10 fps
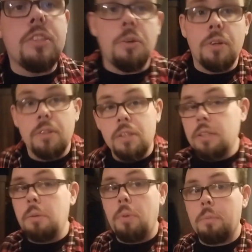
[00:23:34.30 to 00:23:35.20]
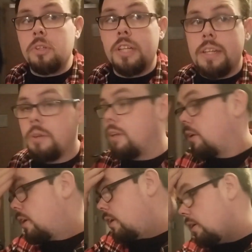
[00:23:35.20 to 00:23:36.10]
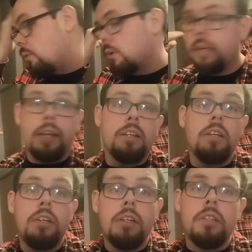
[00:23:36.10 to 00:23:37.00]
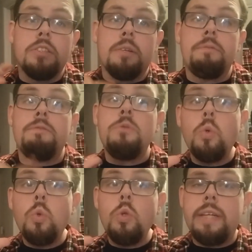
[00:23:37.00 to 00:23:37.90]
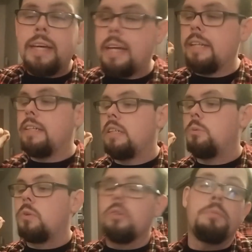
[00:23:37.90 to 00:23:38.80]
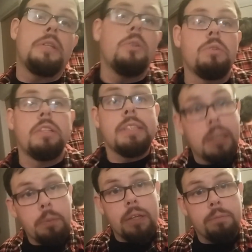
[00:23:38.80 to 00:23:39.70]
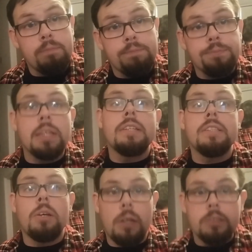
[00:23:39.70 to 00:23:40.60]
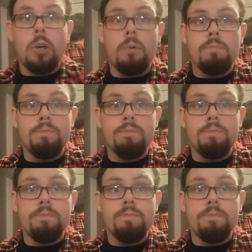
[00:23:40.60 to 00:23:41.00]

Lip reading: So, we're pretty much heading out now. We're gonna get some food and then we're gonna be going to the cinema. So, let's go.